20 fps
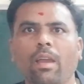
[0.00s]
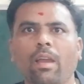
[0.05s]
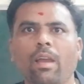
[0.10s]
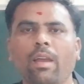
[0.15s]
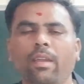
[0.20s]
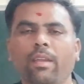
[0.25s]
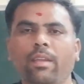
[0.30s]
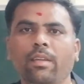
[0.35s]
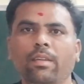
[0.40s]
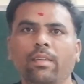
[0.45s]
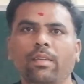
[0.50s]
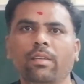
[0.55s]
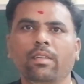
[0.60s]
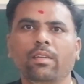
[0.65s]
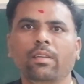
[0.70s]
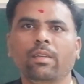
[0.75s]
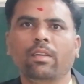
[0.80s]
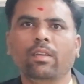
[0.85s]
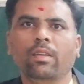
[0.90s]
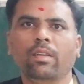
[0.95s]
Hi,
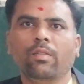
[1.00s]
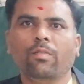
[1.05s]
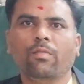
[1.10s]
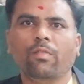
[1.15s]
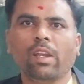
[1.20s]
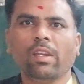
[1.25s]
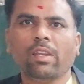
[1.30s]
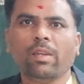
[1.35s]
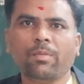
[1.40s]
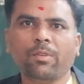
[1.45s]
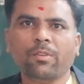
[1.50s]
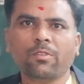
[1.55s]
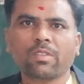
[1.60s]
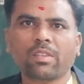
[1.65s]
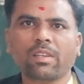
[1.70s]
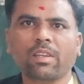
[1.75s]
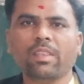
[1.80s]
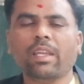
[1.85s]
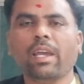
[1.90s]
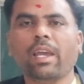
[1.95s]
welcome to
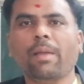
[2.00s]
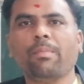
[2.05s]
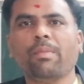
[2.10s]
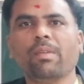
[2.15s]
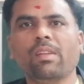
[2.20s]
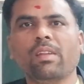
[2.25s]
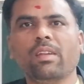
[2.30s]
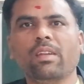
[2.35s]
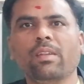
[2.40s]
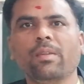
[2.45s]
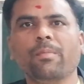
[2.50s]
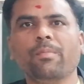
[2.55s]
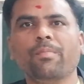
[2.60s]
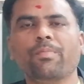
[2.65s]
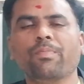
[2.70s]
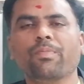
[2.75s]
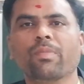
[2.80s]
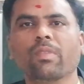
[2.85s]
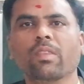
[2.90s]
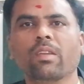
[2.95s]
Skanda Happy
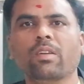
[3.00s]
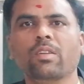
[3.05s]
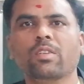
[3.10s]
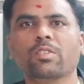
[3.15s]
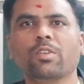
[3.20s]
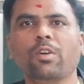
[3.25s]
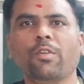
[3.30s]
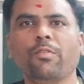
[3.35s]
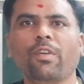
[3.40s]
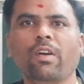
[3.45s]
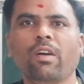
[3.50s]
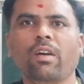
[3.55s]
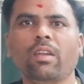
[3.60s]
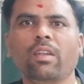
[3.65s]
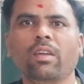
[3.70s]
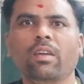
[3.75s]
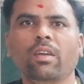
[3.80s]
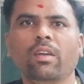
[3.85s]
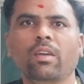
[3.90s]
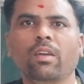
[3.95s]
Learning. So
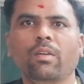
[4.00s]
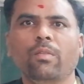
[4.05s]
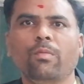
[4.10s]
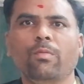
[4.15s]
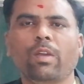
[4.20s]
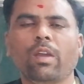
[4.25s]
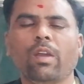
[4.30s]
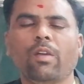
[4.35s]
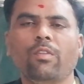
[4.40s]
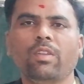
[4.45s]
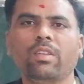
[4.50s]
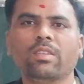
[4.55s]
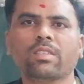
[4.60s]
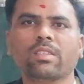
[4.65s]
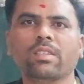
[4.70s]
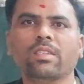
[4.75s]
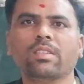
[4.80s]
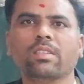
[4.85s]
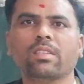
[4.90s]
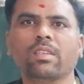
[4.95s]
far, we have
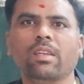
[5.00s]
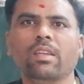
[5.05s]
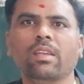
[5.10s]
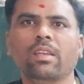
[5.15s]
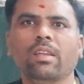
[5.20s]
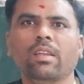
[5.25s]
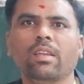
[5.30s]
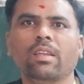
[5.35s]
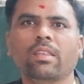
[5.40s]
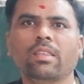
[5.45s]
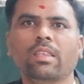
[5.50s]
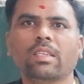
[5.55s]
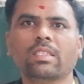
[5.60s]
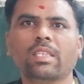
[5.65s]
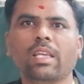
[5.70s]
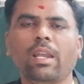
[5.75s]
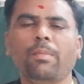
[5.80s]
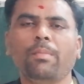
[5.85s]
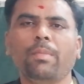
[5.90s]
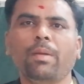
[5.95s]
discussed the
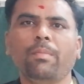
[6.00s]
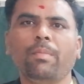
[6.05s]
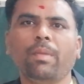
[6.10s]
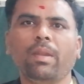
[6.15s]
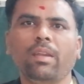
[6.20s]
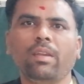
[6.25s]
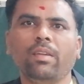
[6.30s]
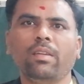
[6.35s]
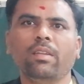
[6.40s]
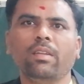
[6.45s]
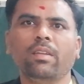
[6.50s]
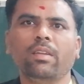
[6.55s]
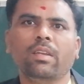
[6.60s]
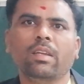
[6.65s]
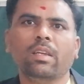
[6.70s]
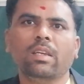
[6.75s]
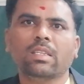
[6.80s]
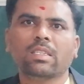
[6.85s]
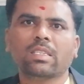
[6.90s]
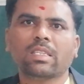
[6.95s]
cell membrane,
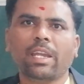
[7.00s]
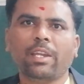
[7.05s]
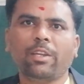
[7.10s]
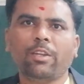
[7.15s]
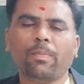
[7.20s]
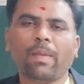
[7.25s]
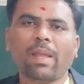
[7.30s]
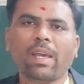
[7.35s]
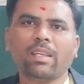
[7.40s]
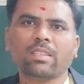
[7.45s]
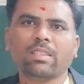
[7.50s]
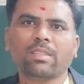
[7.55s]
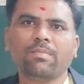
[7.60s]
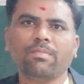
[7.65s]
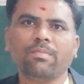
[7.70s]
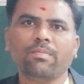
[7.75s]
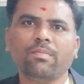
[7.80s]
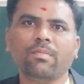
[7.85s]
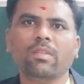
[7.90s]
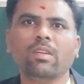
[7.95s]

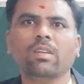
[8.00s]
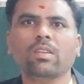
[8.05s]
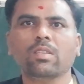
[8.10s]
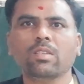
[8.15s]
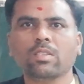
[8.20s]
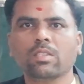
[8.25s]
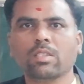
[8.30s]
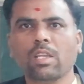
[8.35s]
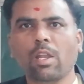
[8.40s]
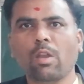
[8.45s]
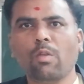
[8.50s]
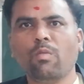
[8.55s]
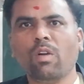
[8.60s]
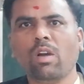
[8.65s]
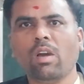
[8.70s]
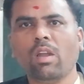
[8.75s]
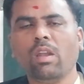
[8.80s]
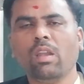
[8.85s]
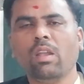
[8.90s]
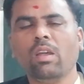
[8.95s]
cytoplasm, cell
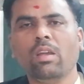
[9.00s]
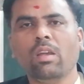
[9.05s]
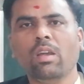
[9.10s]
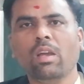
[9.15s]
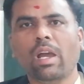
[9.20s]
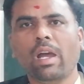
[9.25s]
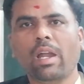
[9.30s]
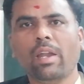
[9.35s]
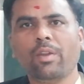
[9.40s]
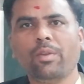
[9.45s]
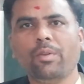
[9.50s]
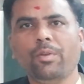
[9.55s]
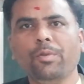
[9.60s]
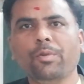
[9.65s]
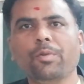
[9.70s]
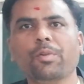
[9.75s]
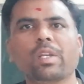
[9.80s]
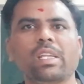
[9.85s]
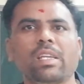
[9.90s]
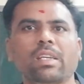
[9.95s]
wall, and a
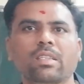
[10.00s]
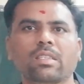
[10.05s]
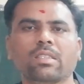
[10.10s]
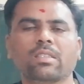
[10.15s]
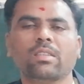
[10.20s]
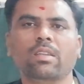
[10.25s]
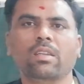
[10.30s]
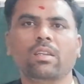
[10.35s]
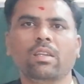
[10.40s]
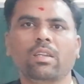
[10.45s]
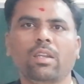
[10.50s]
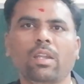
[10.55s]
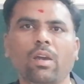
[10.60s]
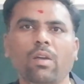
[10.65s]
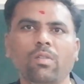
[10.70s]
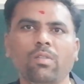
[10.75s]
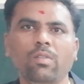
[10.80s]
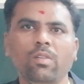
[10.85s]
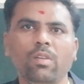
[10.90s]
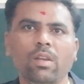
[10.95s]
nucleus.
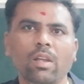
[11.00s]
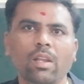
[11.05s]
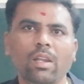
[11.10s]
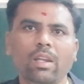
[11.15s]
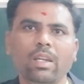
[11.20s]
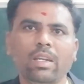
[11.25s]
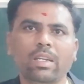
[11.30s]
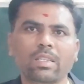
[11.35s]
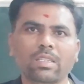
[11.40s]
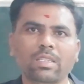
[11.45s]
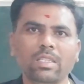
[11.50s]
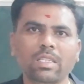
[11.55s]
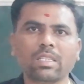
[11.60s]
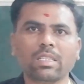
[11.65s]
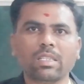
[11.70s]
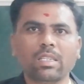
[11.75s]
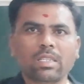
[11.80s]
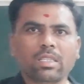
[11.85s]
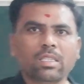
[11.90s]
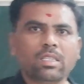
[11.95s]
Now, let us
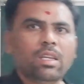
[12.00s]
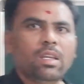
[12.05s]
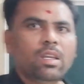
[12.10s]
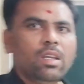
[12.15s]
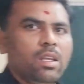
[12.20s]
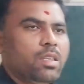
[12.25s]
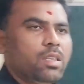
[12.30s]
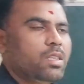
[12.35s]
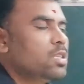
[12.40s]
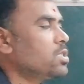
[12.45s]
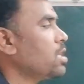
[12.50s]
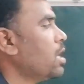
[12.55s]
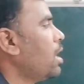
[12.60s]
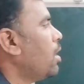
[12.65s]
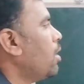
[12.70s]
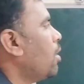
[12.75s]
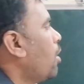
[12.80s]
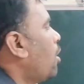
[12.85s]
discuss the cell